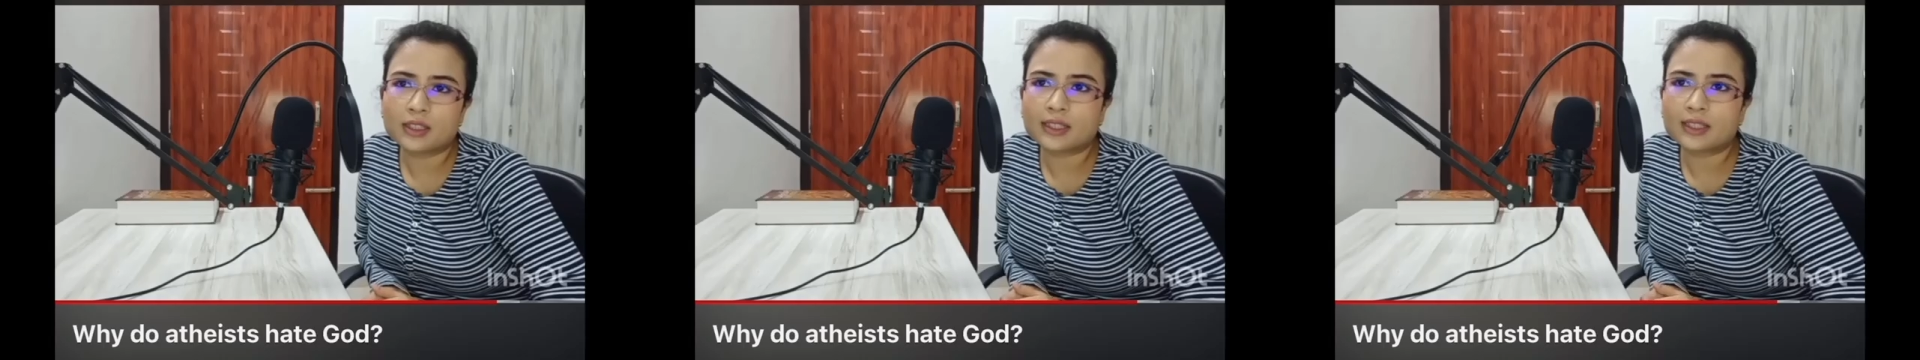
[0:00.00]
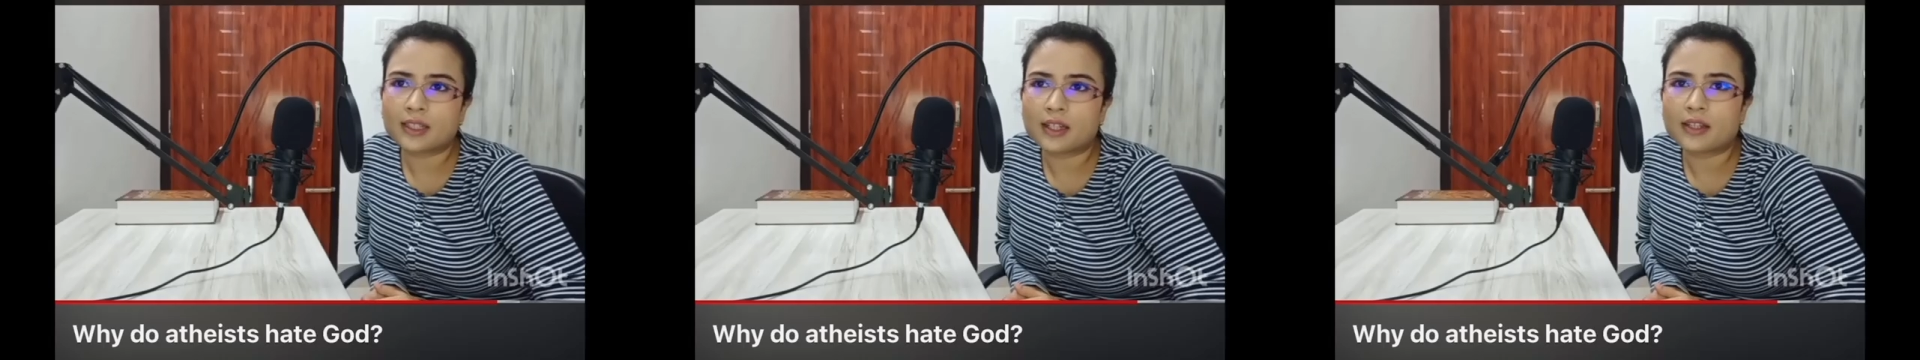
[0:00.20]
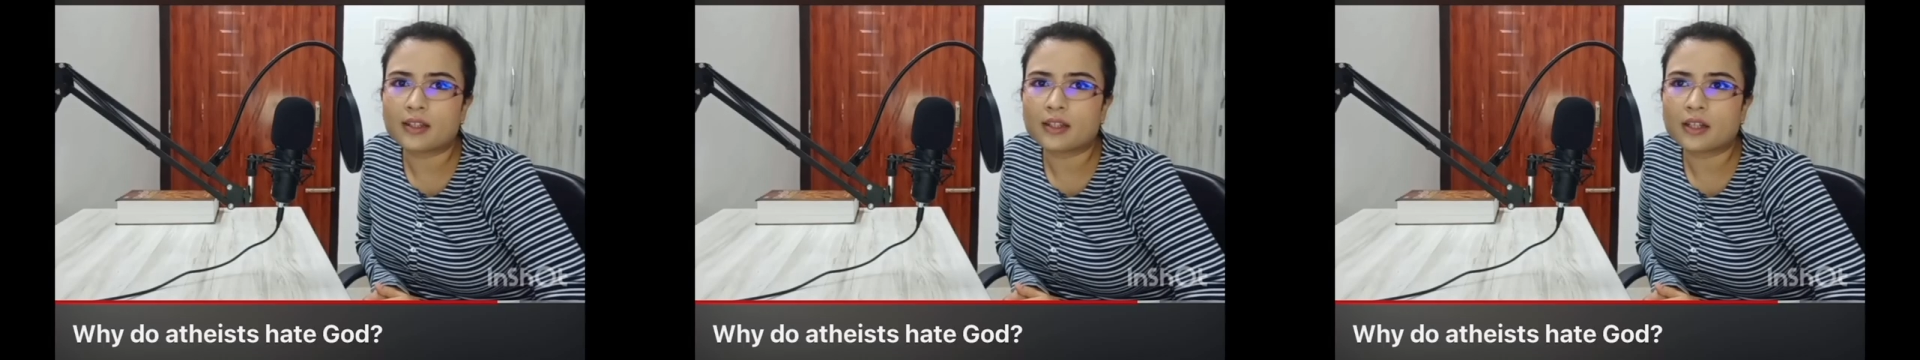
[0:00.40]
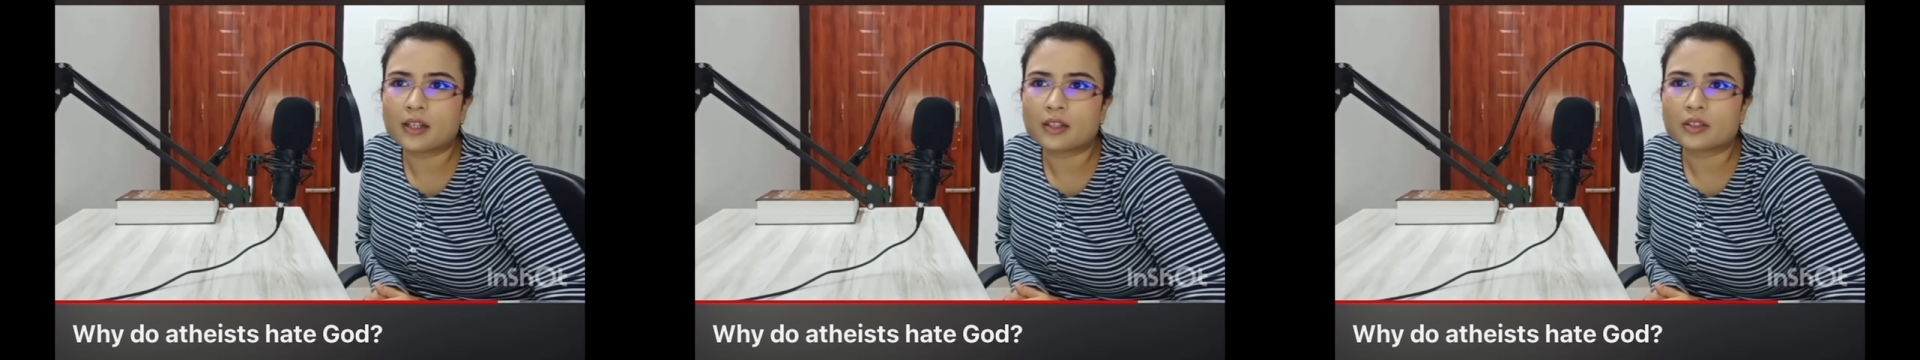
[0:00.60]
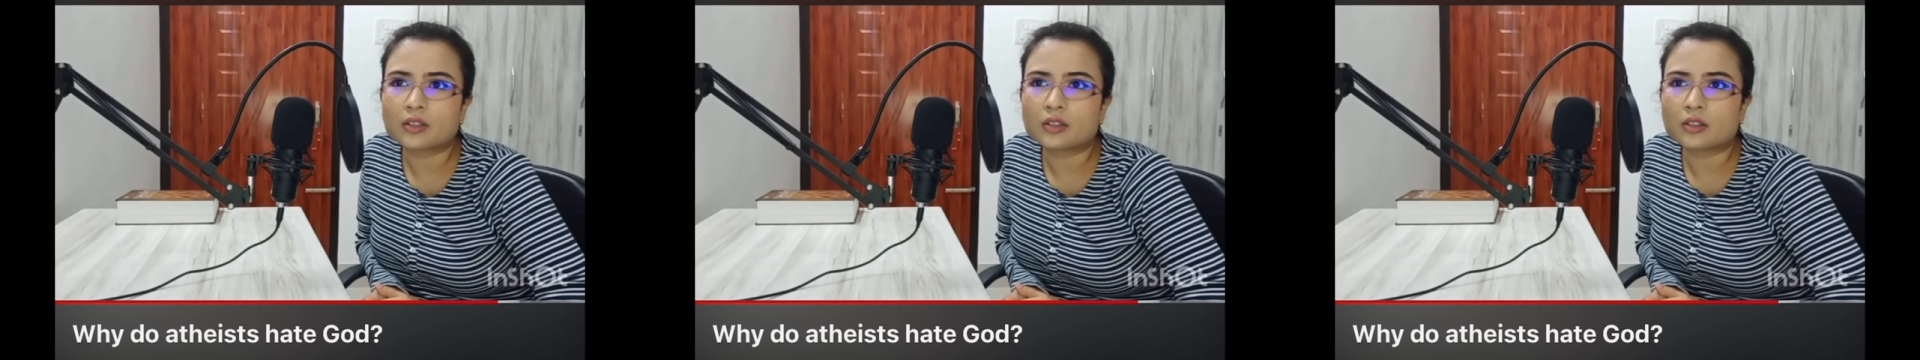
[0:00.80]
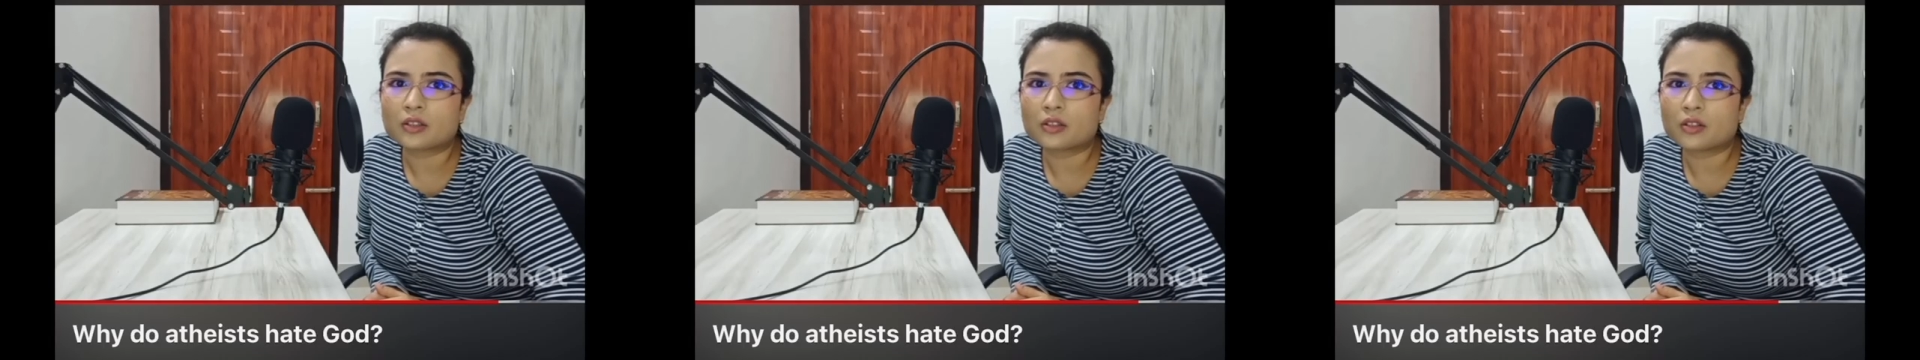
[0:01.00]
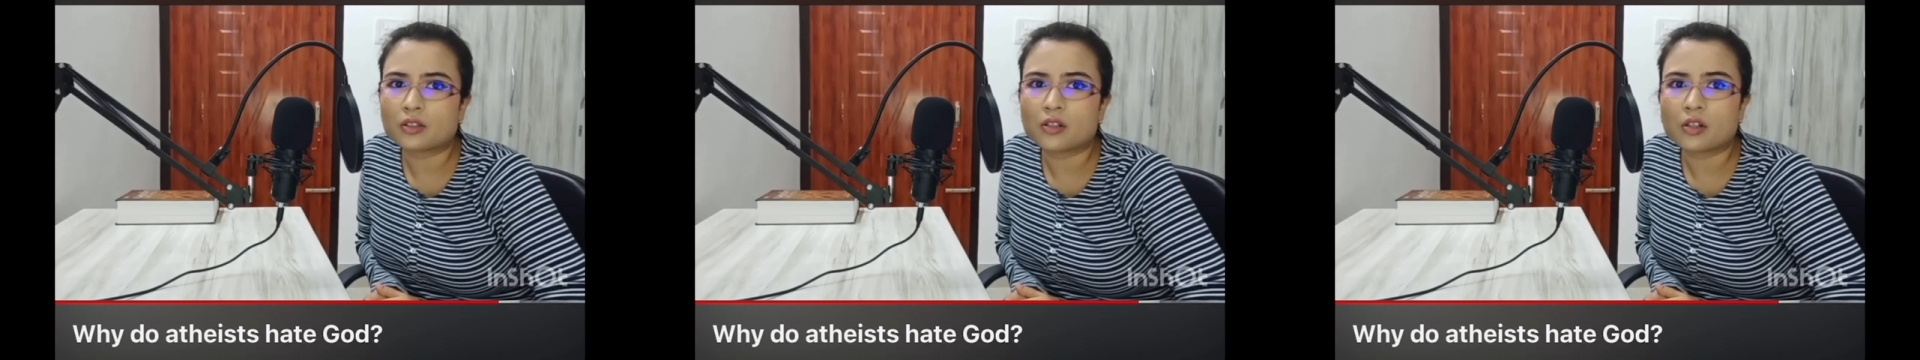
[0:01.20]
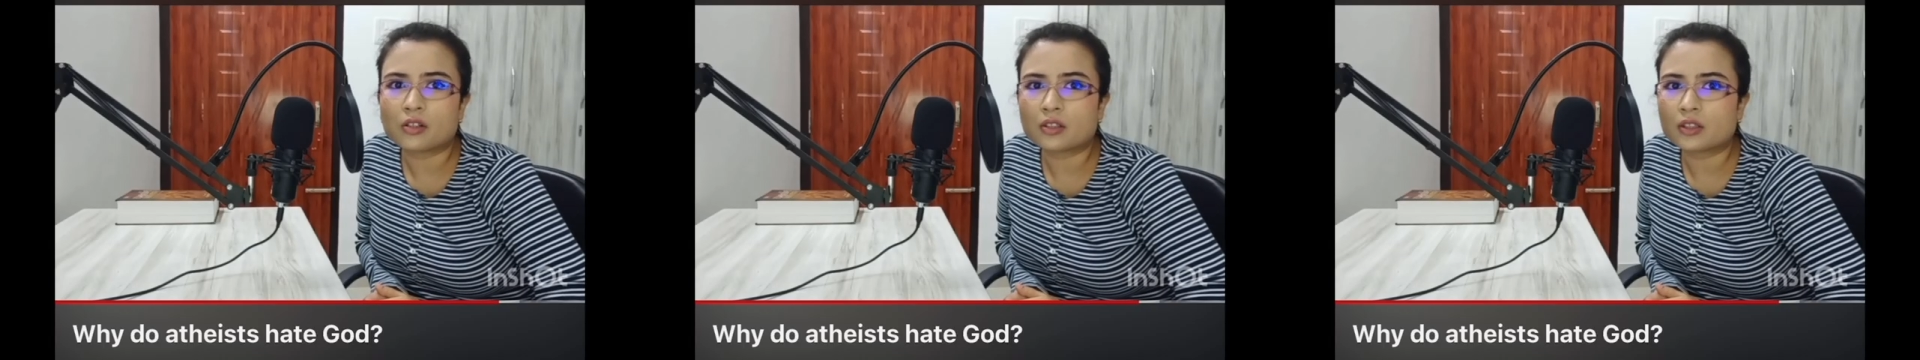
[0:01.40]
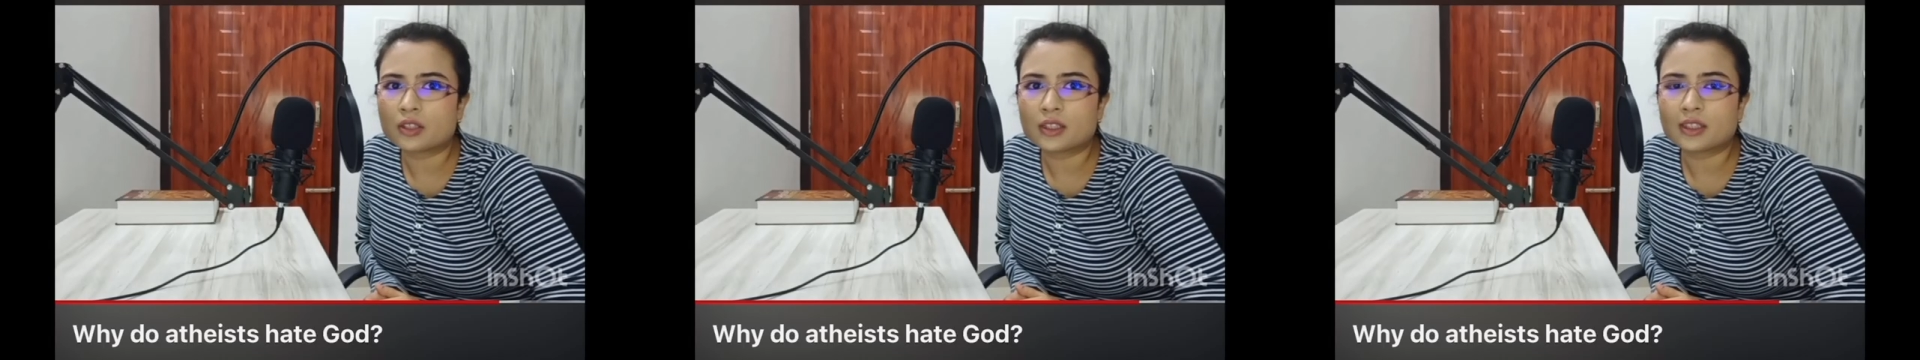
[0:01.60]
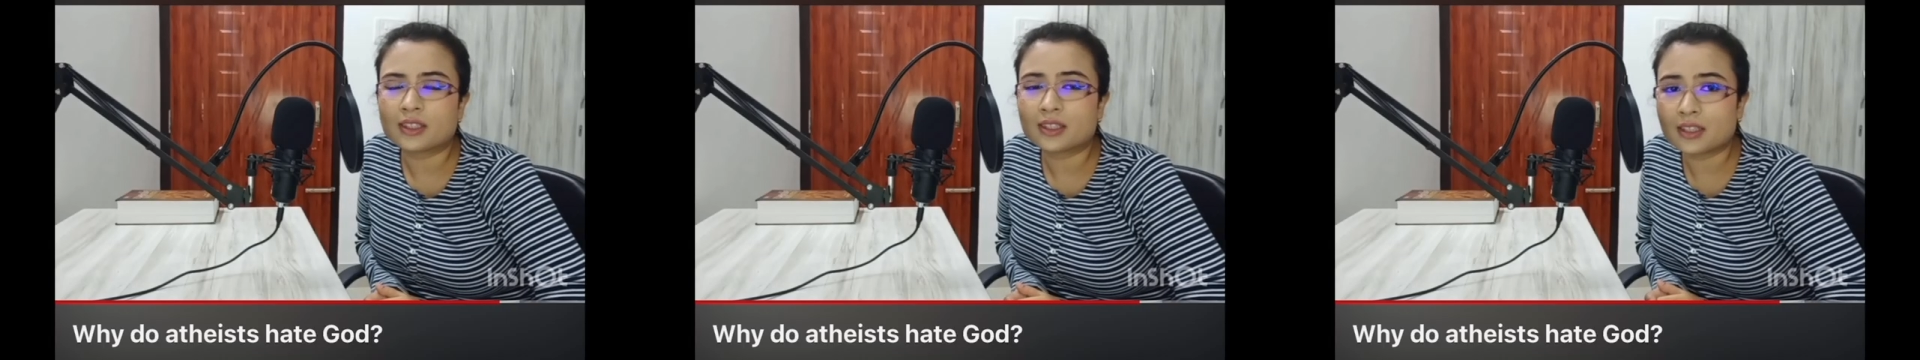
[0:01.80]
Say that your daughter
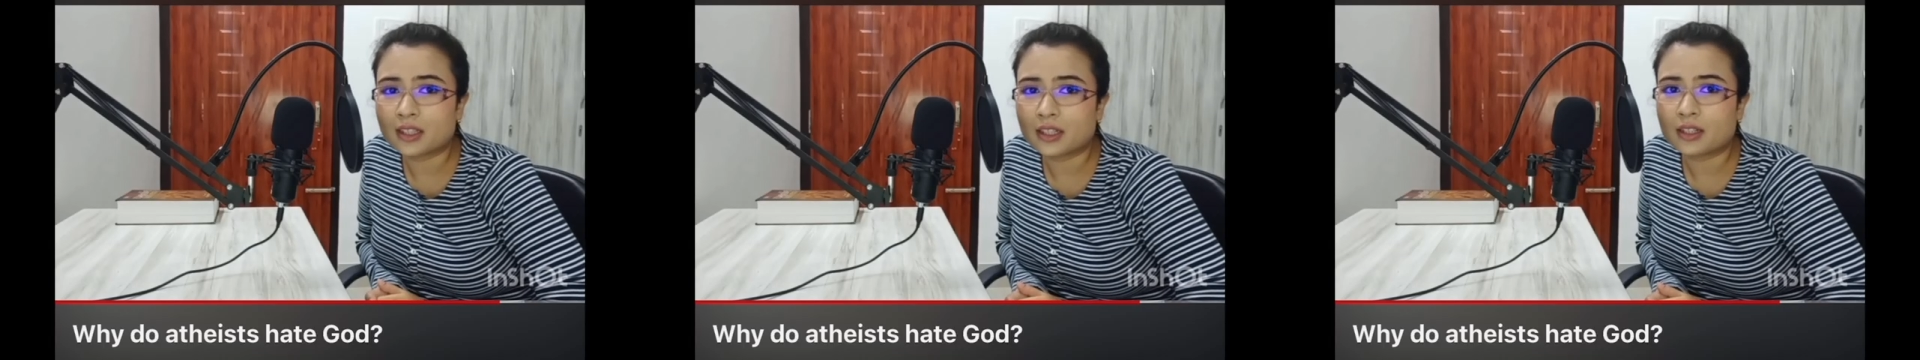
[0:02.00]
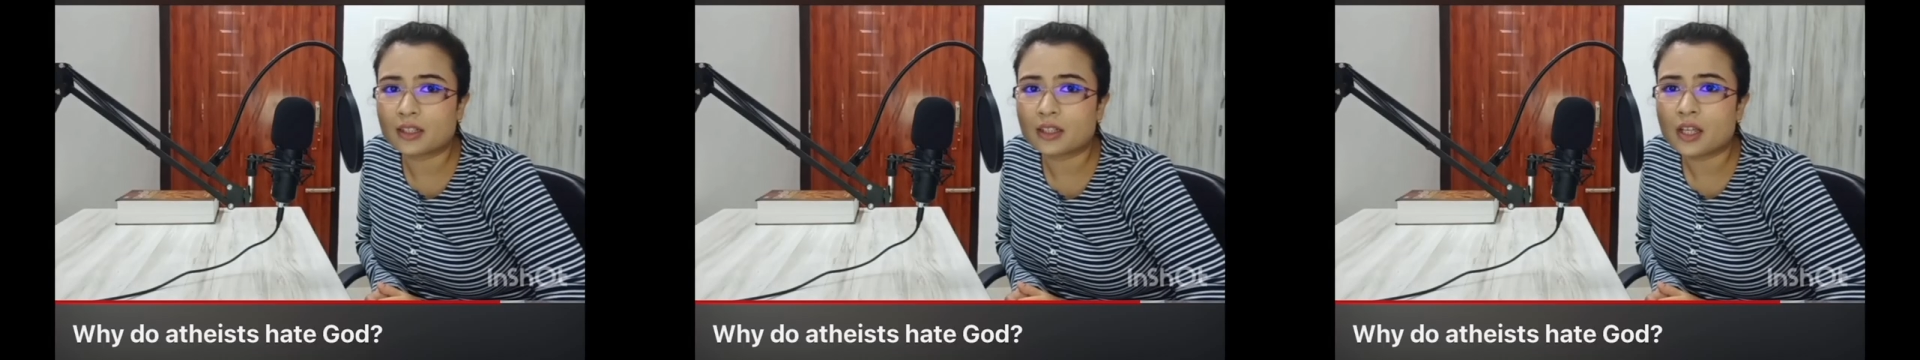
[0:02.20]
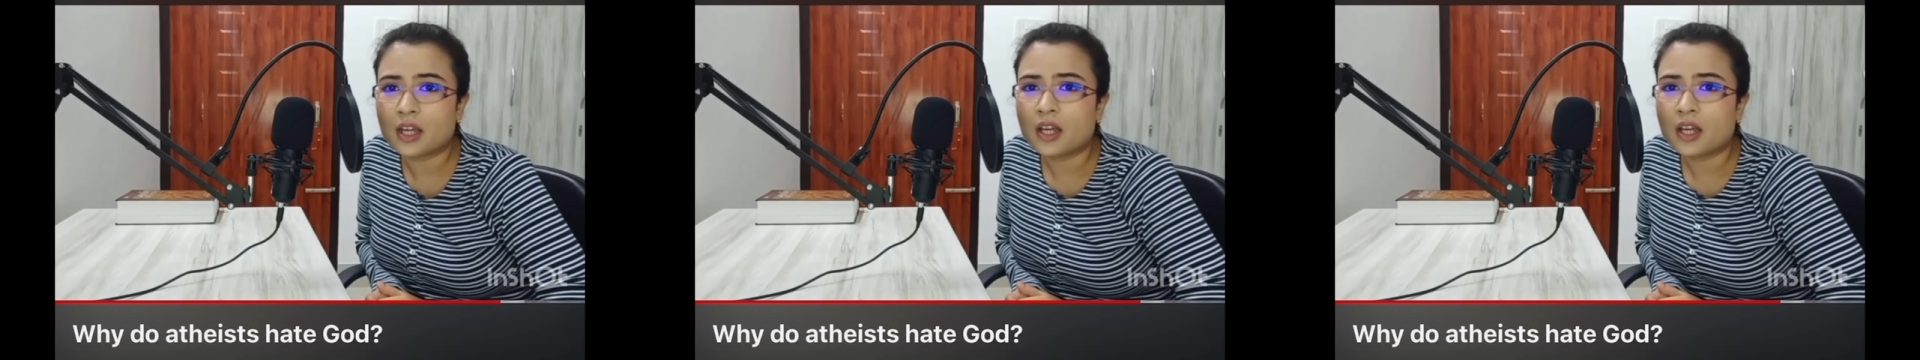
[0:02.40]
is sick,